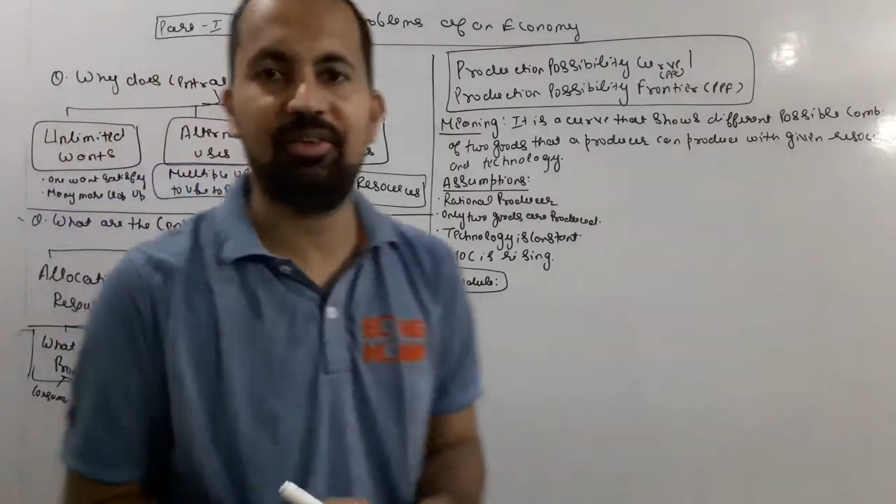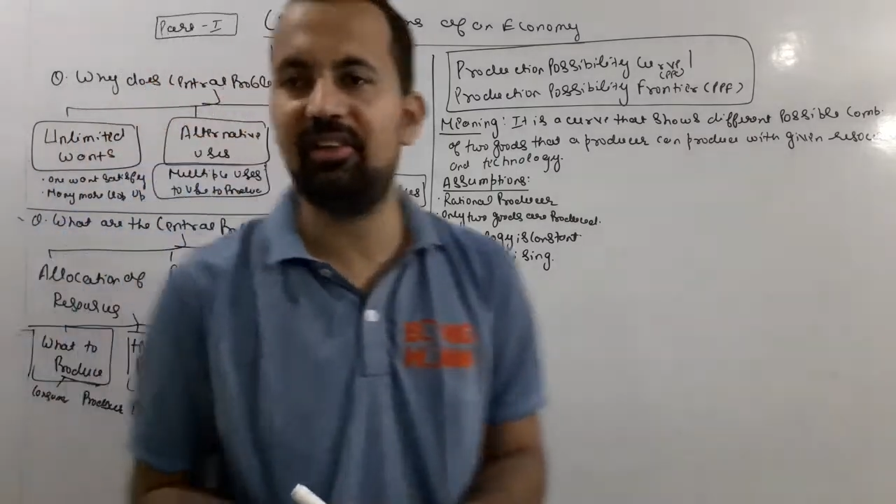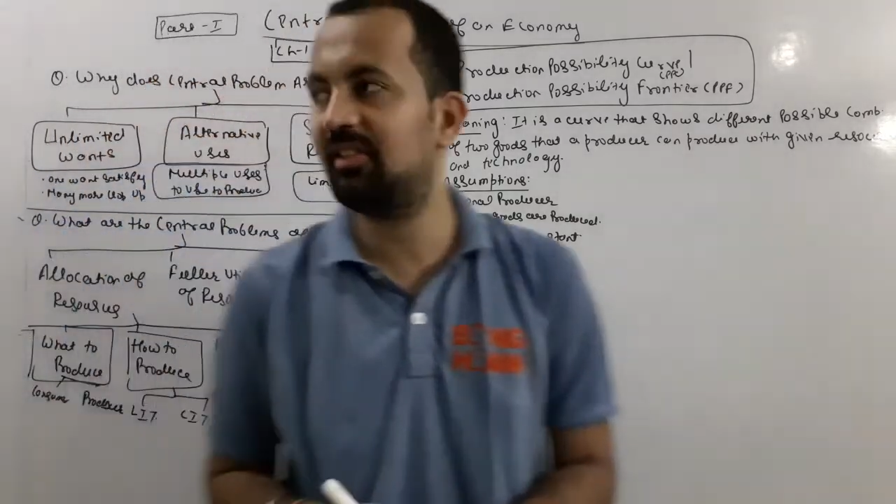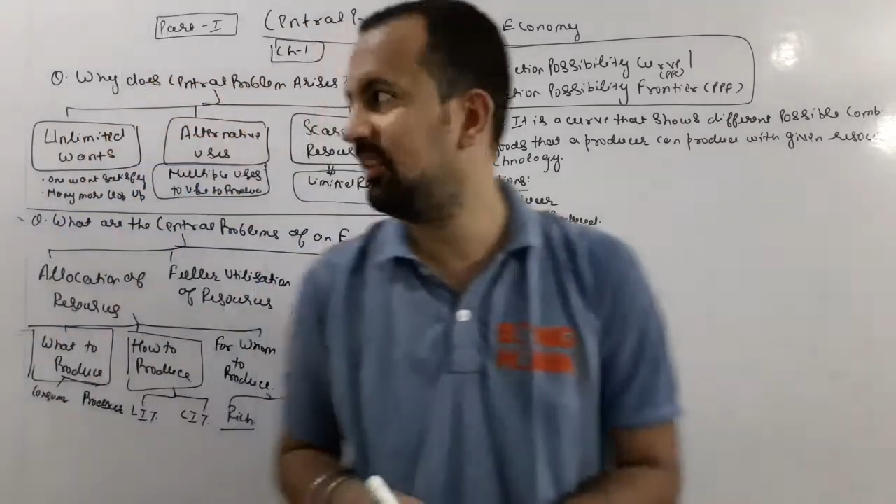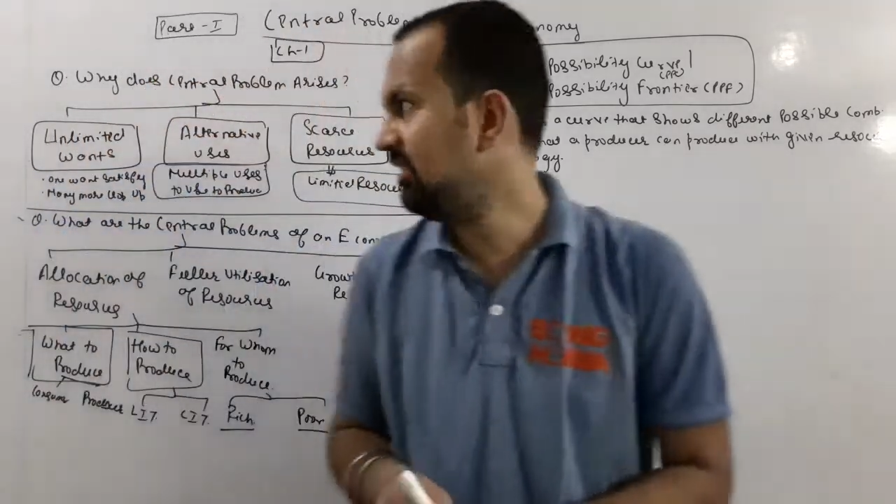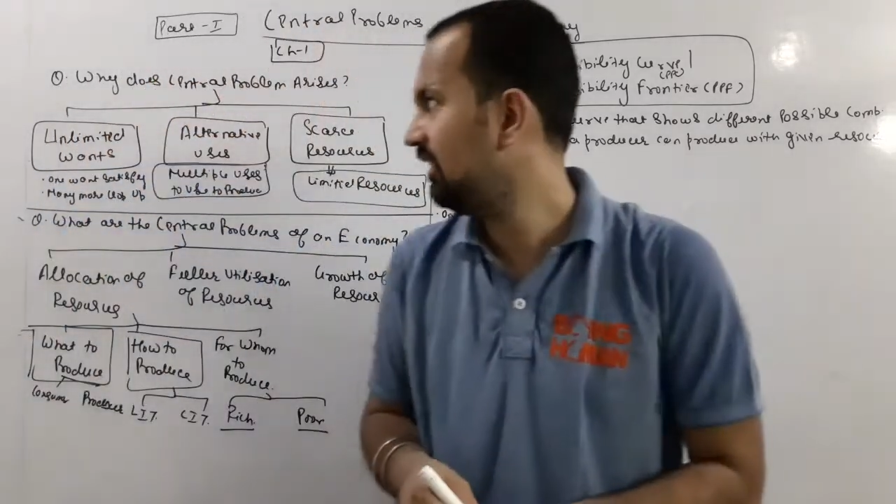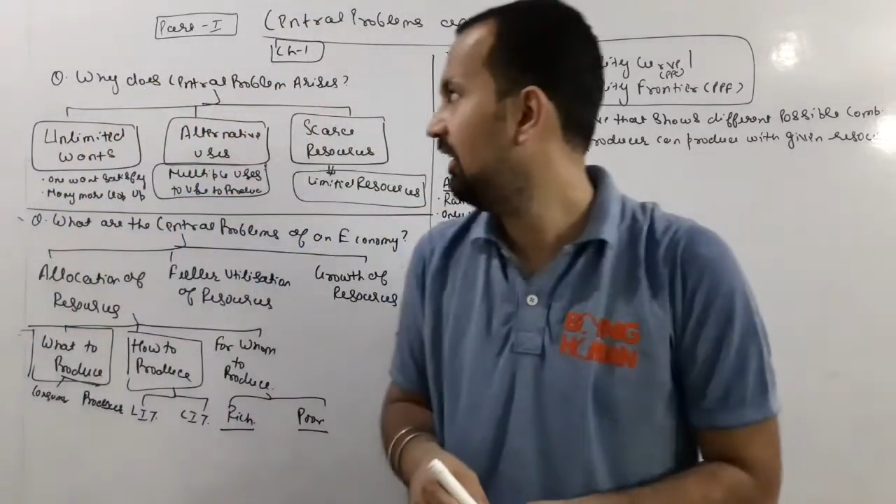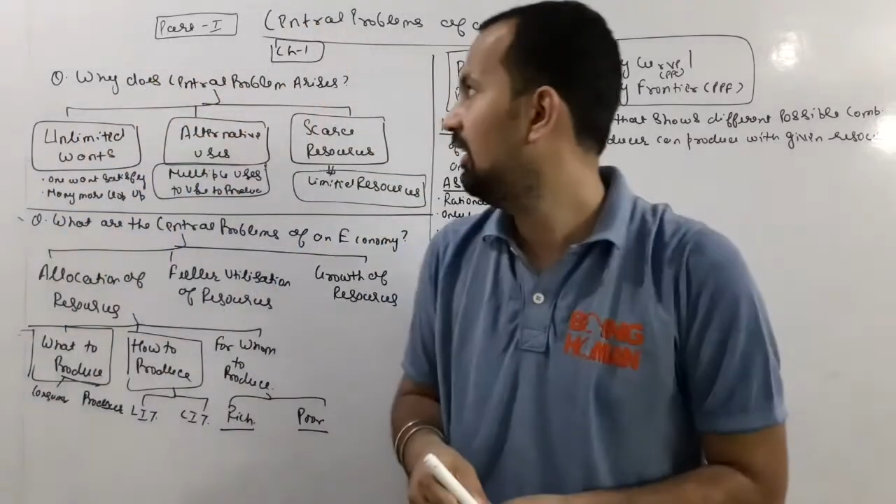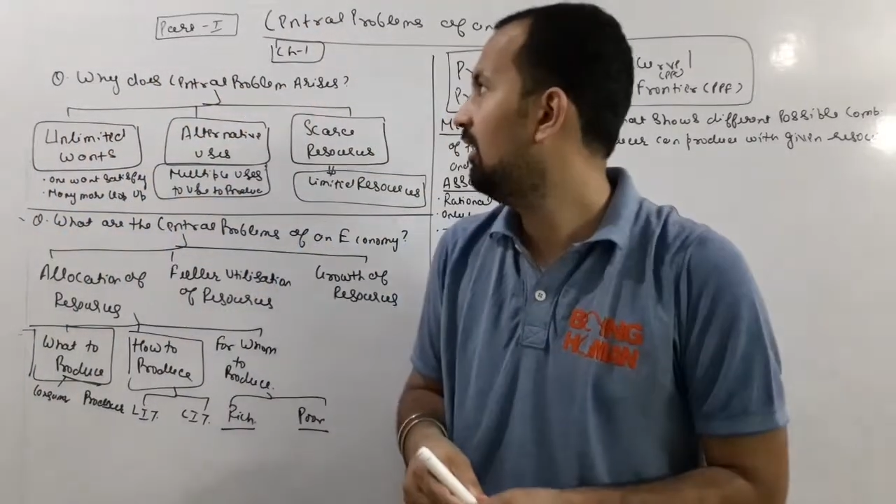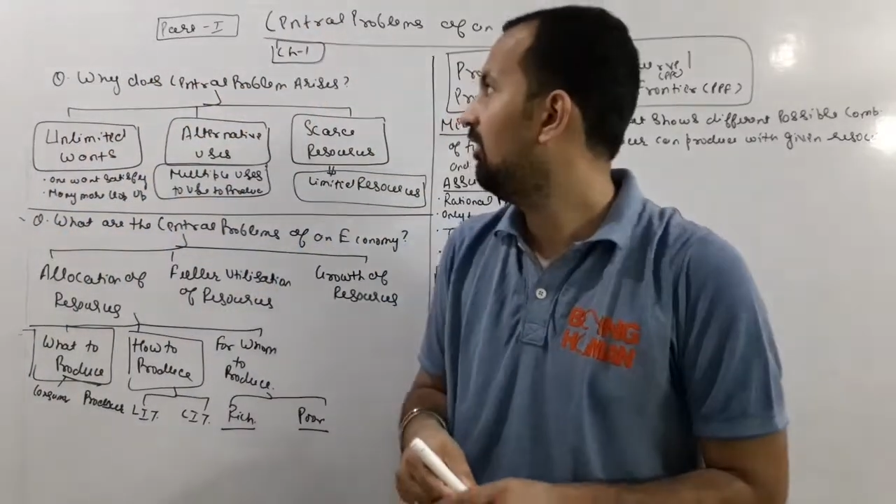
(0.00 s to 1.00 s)
First is
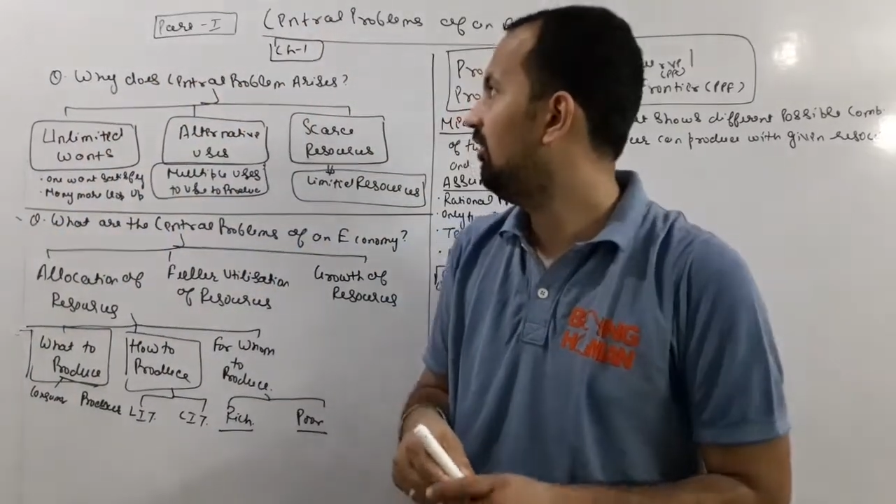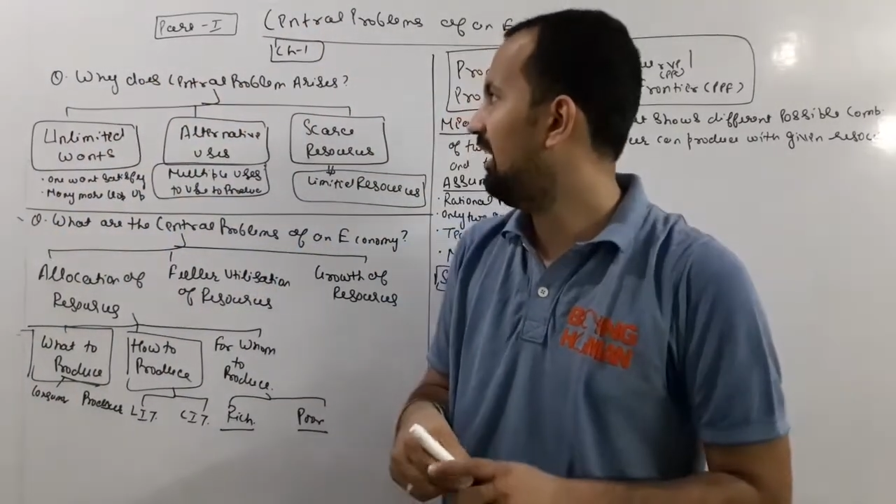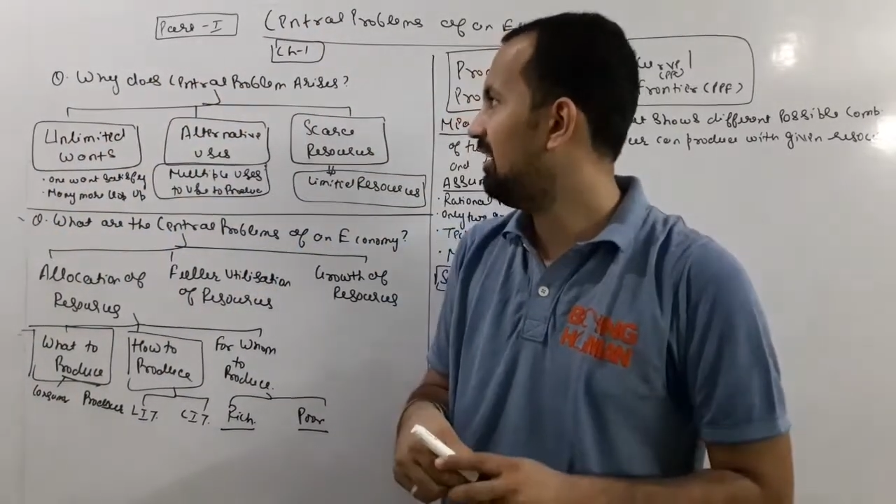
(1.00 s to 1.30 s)
why